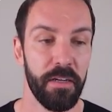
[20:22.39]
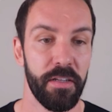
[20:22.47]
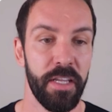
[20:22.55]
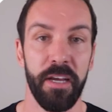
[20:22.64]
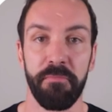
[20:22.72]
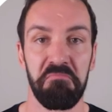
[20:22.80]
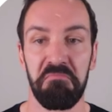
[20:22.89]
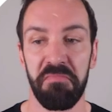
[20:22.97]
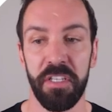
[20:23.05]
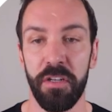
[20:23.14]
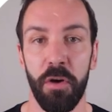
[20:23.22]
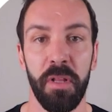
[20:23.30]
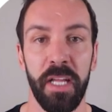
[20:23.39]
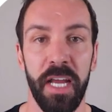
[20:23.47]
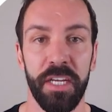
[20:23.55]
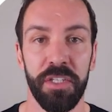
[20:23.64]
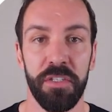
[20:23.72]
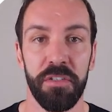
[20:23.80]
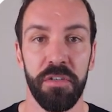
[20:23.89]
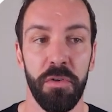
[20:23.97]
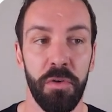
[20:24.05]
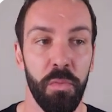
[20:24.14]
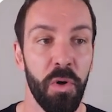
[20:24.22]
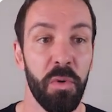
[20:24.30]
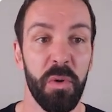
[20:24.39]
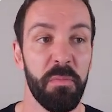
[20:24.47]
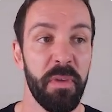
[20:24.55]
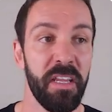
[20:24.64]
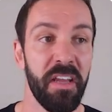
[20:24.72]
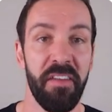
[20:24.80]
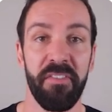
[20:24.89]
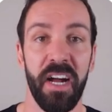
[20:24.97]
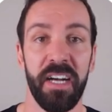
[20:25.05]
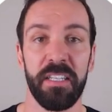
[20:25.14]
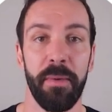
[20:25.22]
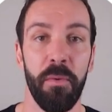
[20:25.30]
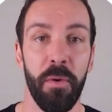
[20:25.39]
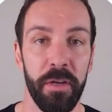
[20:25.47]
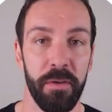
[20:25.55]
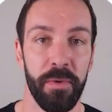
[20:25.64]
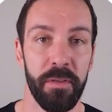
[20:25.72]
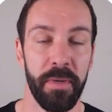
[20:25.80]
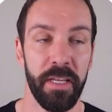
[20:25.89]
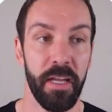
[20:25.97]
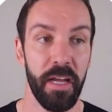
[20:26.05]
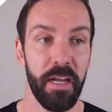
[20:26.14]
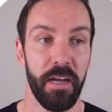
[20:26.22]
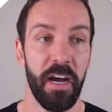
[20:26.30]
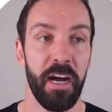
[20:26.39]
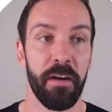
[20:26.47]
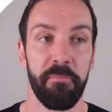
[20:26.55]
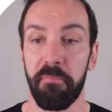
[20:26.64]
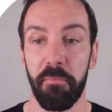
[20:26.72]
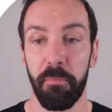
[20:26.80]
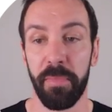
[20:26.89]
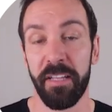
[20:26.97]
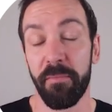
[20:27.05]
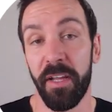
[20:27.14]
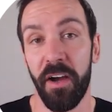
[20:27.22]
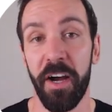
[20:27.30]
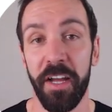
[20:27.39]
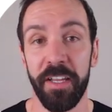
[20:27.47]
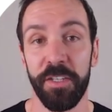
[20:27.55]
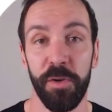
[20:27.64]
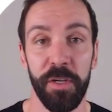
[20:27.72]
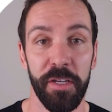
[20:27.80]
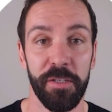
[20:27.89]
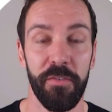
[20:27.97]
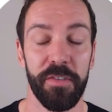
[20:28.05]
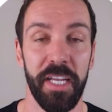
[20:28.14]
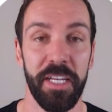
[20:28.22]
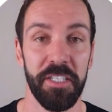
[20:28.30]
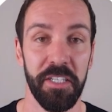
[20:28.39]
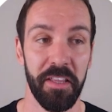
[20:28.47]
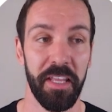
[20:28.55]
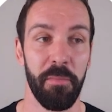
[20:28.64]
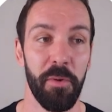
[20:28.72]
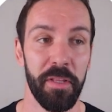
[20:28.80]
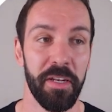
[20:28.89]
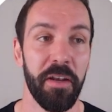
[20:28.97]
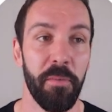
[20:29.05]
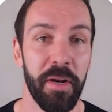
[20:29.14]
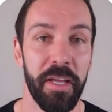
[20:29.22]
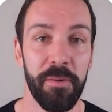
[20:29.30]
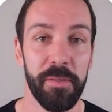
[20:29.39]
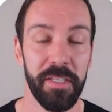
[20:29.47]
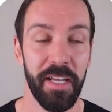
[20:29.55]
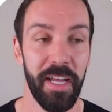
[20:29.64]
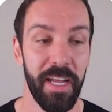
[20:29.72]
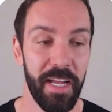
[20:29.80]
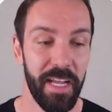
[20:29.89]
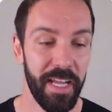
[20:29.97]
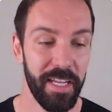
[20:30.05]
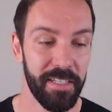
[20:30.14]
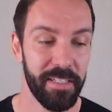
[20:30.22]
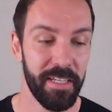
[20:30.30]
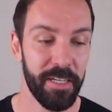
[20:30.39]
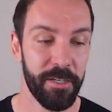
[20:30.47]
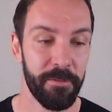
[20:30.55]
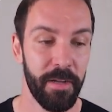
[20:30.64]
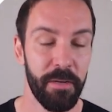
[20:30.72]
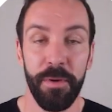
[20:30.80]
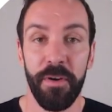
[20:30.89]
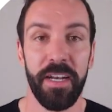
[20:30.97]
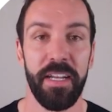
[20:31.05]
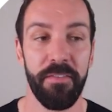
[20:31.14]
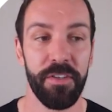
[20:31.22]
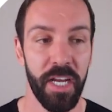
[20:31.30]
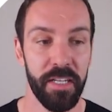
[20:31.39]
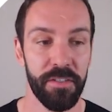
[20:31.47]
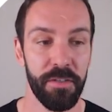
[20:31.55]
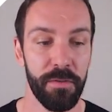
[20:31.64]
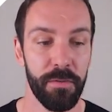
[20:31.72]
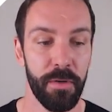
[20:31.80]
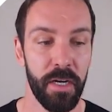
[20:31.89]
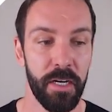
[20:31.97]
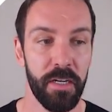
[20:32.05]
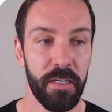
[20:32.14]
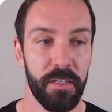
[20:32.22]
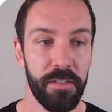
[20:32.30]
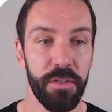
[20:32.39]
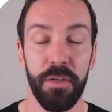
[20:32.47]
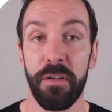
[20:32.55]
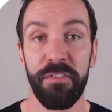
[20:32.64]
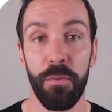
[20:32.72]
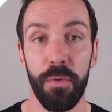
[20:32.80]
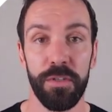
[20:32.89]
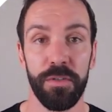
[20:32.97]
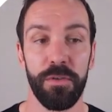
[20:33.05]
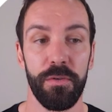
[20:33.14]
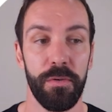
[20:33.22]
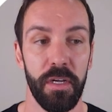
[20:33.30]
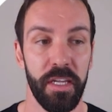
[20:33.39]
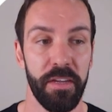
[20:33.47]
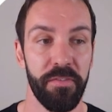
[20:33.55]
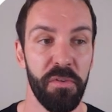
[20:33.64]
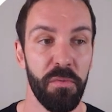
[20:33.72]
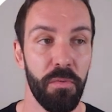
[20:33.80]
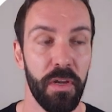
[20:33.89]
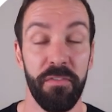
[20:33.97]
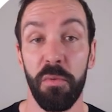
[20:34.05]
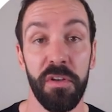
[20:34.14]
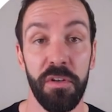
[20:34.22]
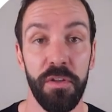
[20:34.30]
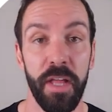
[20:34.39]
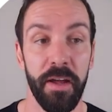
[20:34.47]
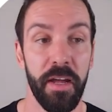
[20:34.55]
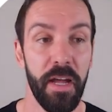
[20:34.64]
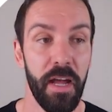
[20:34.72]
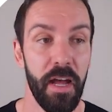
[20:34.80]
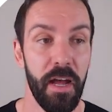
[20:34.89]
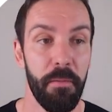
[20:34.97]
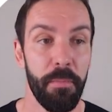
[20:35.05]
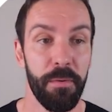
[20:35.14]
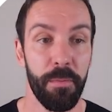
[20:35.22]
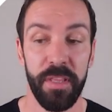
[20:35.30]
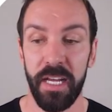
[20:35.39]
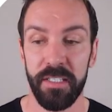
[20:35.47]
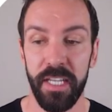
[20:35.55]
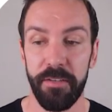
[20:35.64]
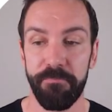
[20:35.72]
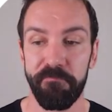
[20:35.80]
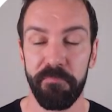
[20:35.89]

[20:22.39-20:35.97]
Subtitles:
yeah, there's no obligation to work with me, even ask about working with me. Believe me, I enjoy those conversations, I think, more than anyone else. And it'd be great to have a chat to you if you want to do that. But with that said,